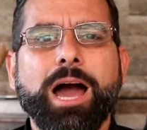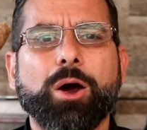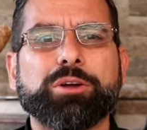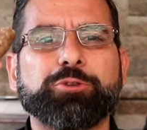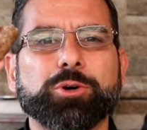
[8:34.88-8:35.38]

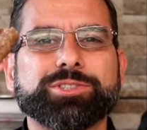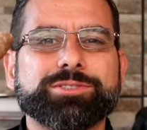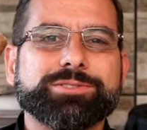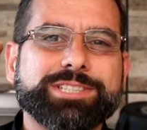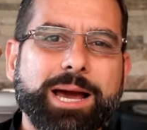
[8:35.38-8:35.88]
All right,
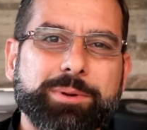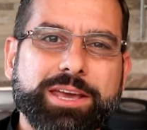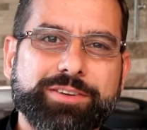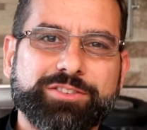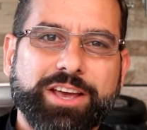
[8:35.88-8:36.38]
folks, time to
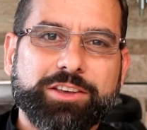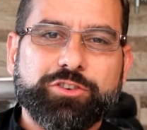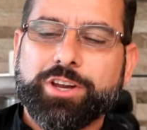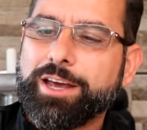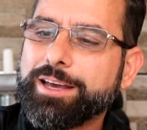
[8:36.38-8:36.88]
give it a
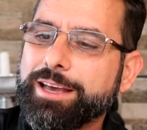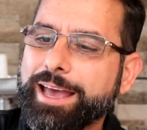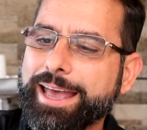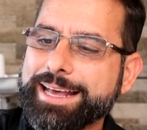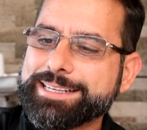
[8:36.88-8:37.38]
taste,
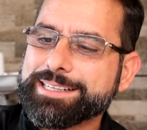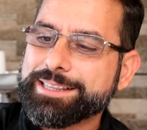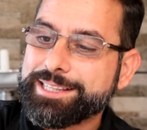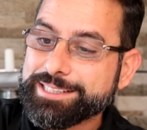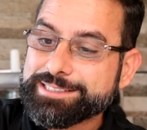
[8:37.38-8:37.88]
and
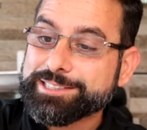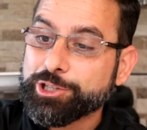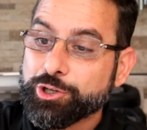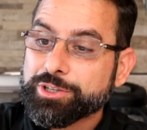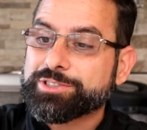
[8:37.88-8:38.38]
this
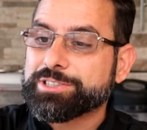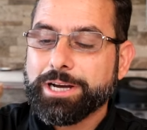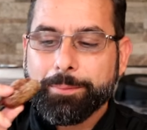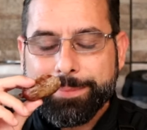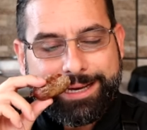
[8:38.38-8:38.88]
looks
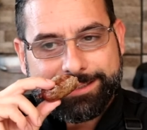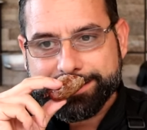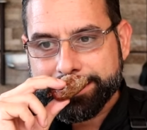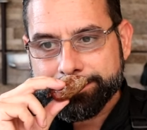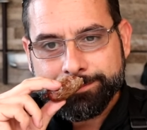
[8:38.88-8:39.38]

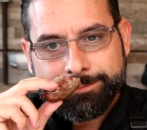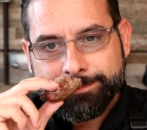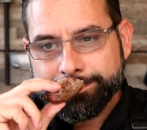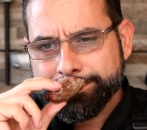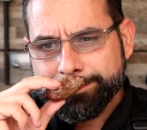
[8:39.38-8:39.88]
amazing
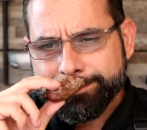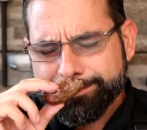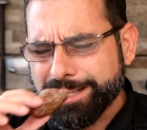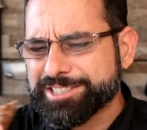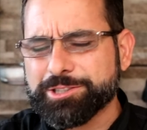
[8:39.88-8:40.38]

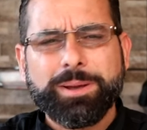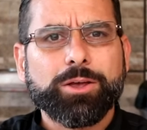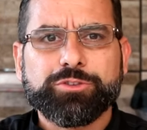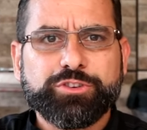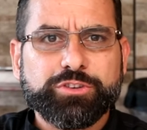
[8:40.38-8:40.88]
and
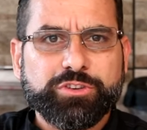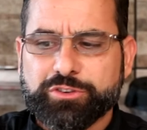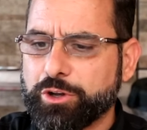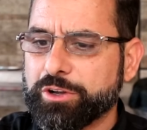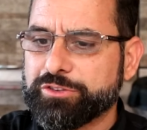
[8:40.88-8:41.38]
smells just
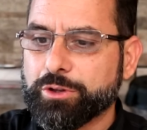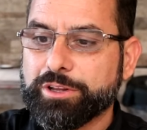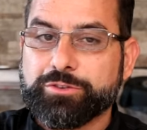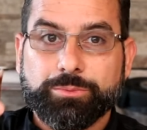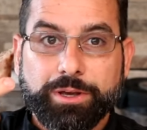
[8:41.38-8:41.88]
as good, so
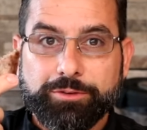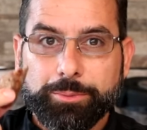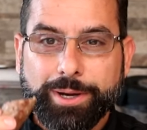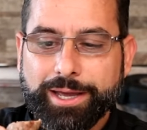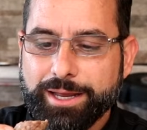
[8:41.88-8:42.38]
let's give it
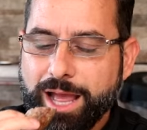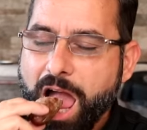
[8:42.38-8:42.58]
a bite.